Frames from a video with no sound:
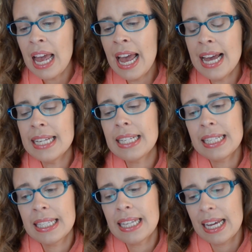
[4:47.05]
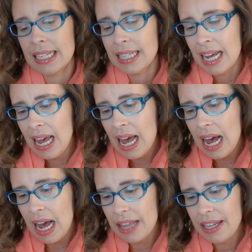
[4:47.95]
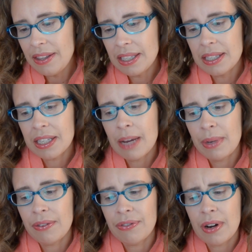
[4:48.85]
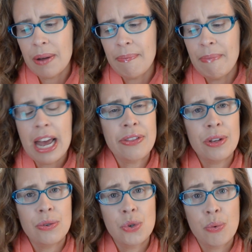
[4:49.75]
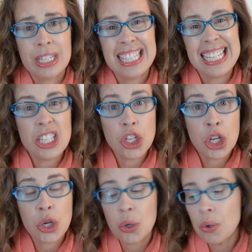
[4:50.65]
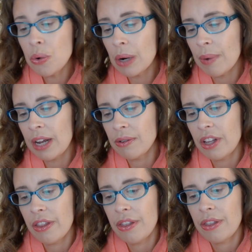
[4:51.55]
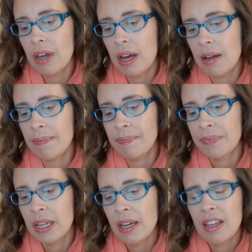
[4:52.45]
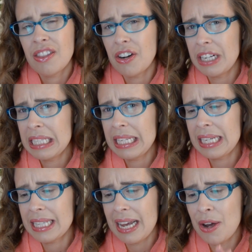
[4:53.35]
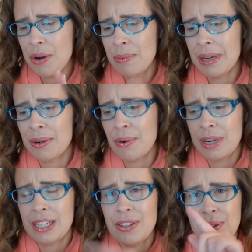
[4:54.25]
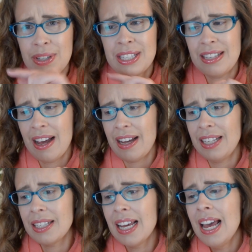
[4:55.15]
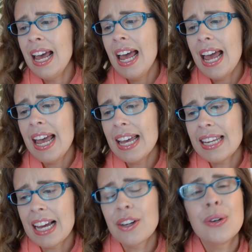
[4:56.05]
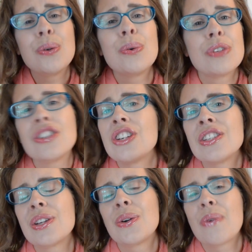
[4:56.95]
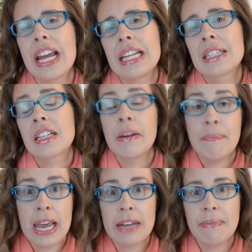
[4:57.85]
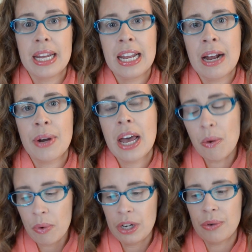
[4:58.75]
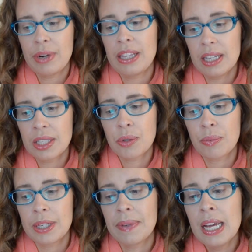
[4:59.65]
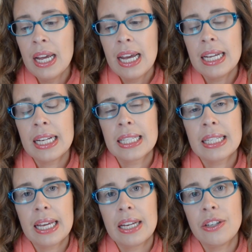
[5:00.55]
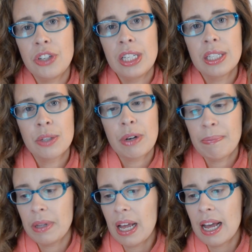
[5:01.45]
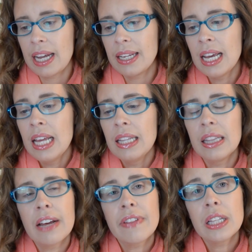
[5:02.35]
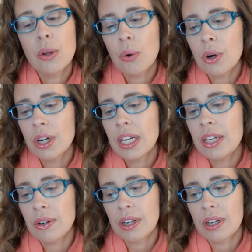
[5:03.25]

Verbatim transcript: And it says, I think this is coming from Matthew 22, around um, 36, I hope, according to the site. And I googled just the greatest commandment, and I kind of wanted to read this one. And it said, Jesus replied, Love the Lord your